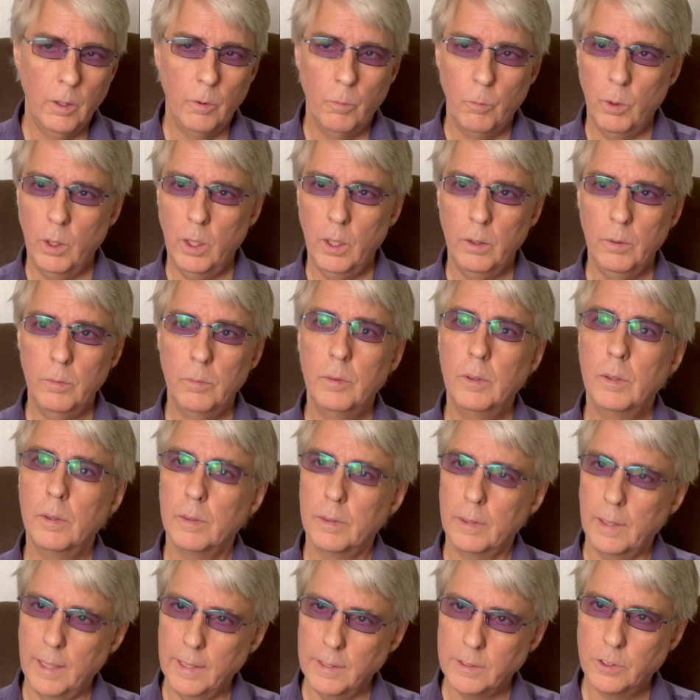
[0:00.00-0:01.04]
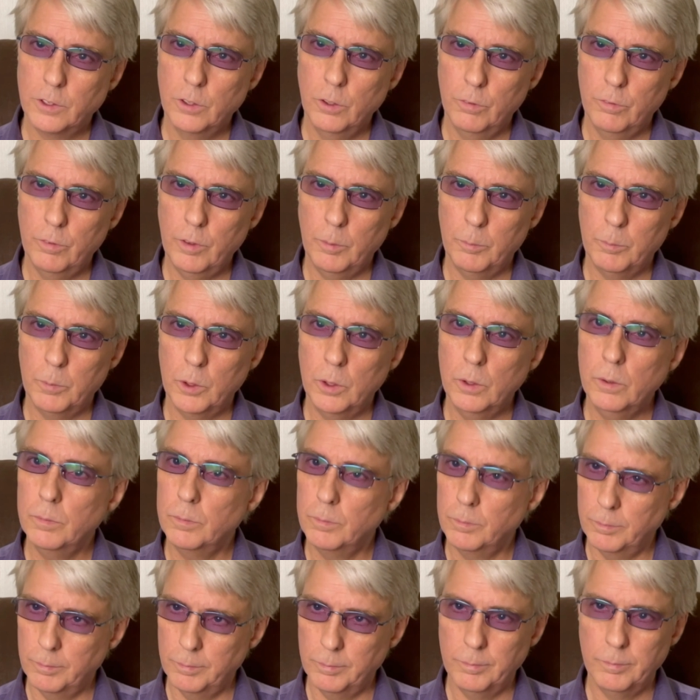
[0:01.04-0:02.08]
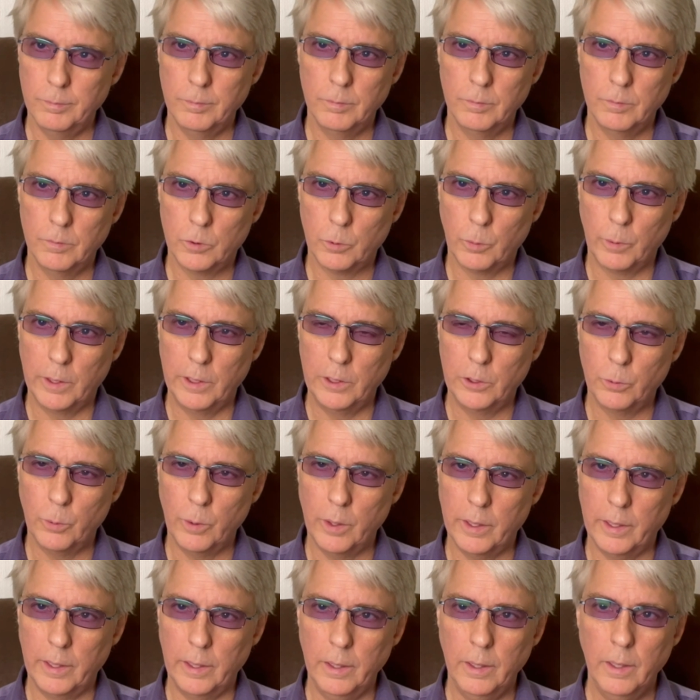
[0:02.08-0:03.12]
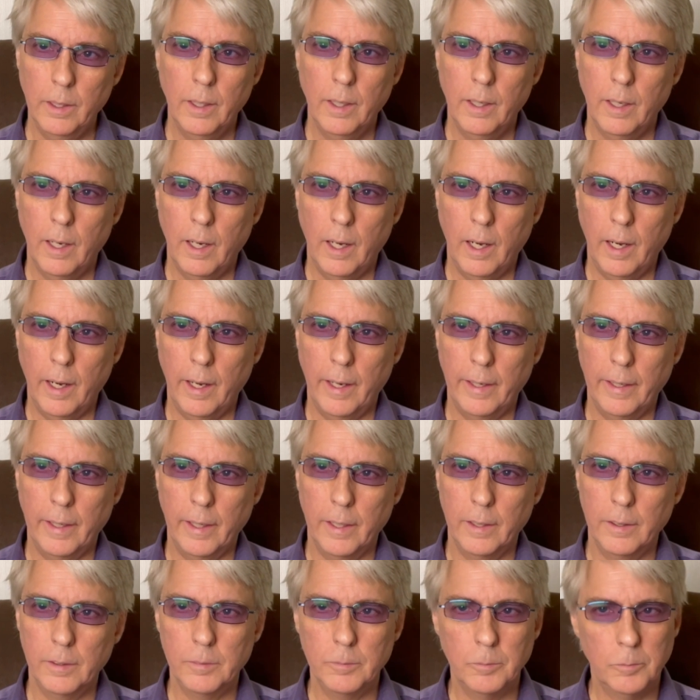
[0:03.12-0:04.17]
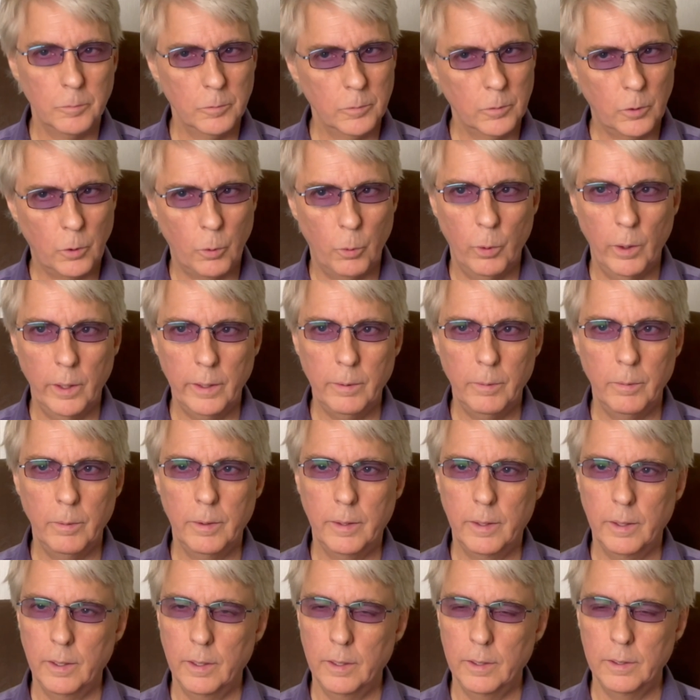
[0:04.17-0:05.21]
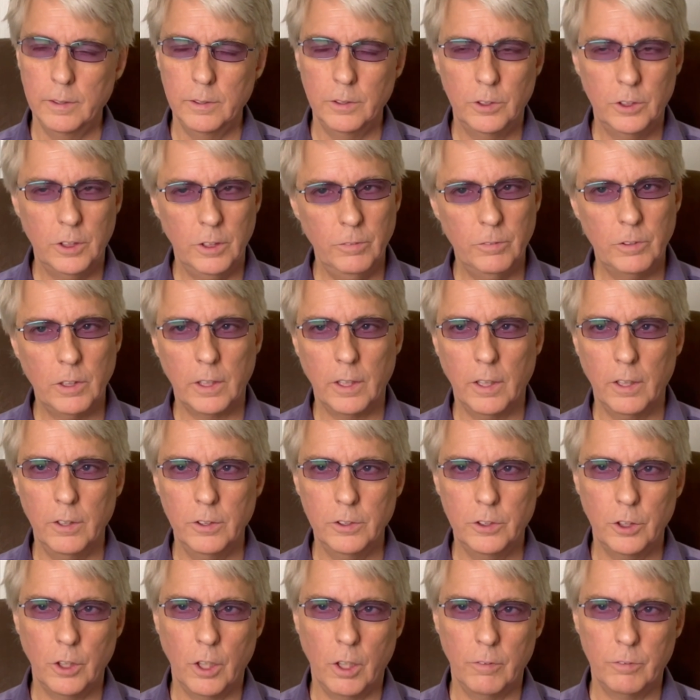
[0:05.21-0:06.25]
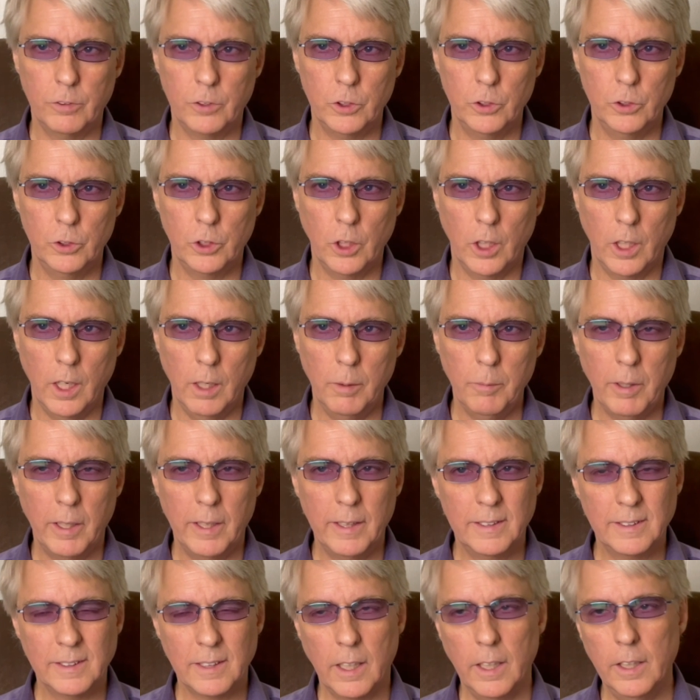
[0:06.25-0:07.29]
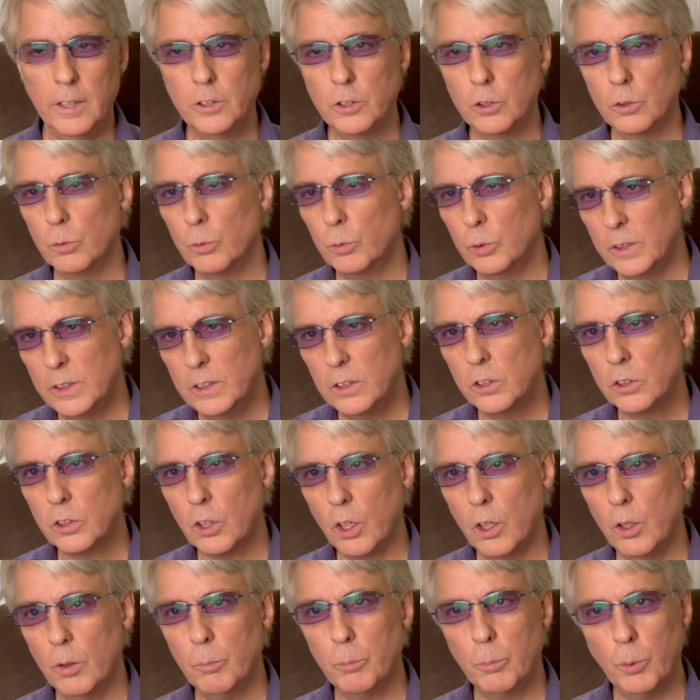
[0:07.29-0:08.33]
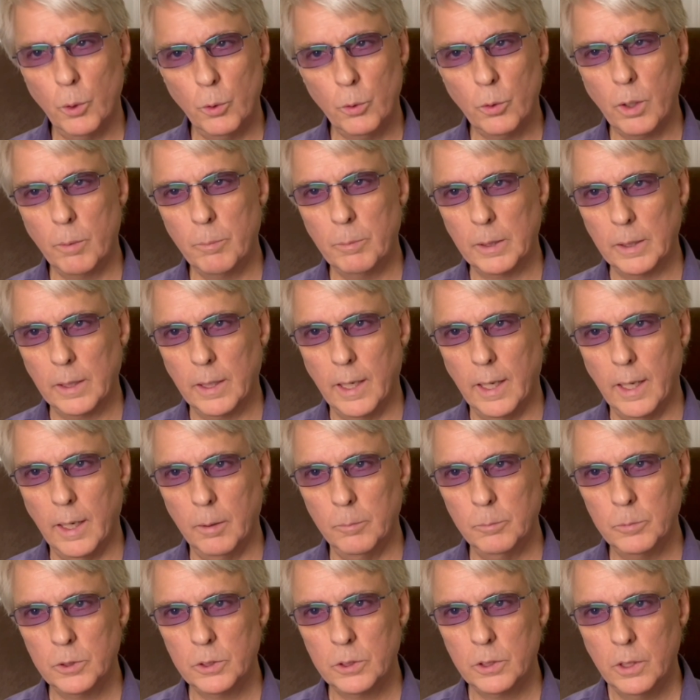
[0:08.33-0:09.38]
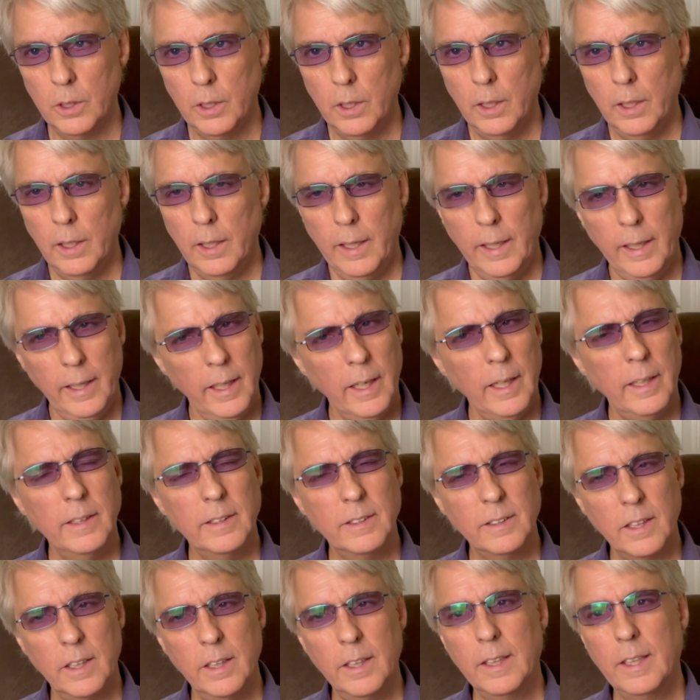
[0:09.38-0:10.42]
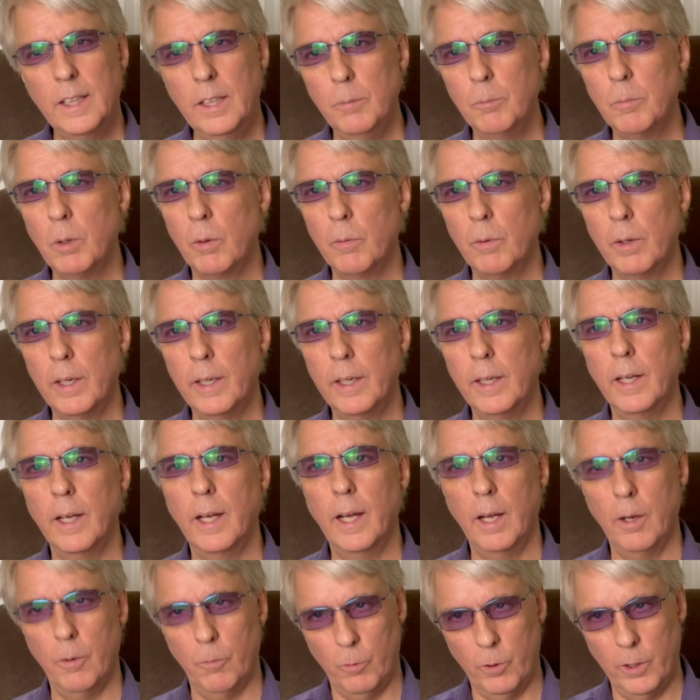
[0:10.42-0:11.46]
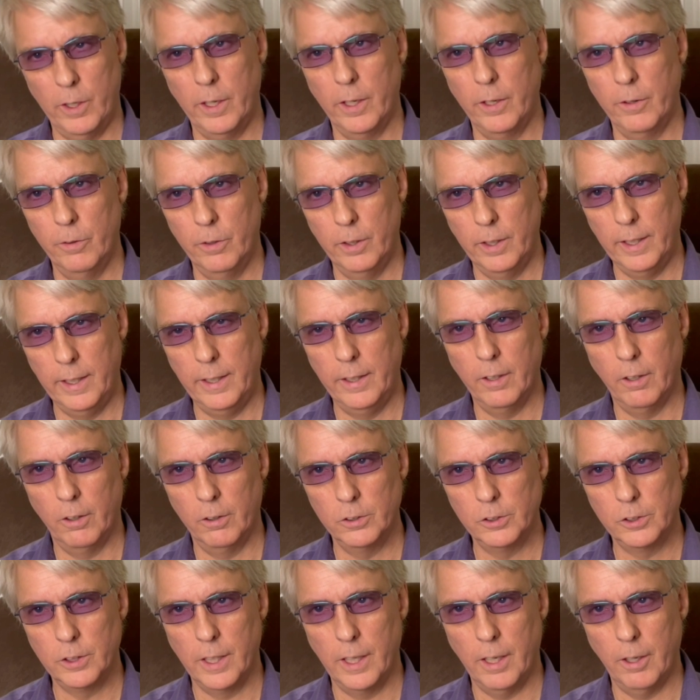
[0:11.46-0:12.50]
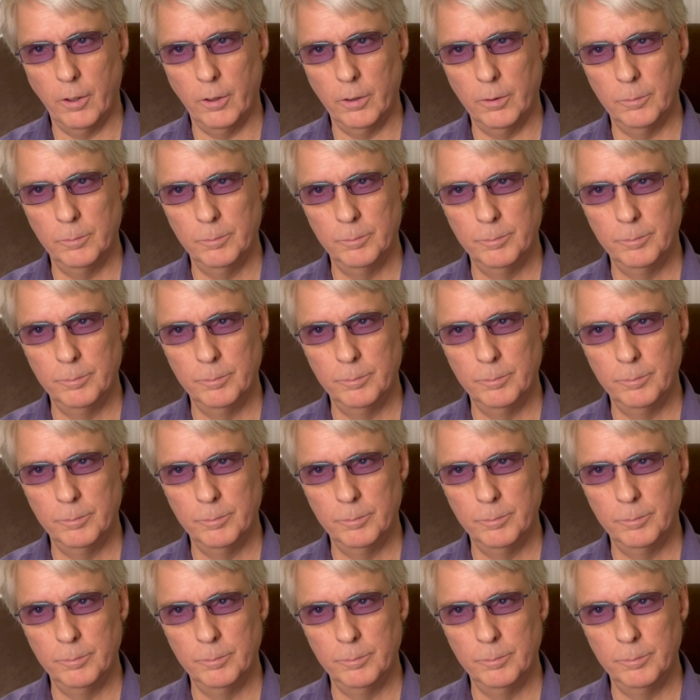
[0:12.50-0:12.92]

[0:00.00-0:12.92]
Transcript: Well, last November 2020, I quit the Chief Technology Officer job. I decided to restart Programming Labs and I decided to keep my rate at $180 an hour.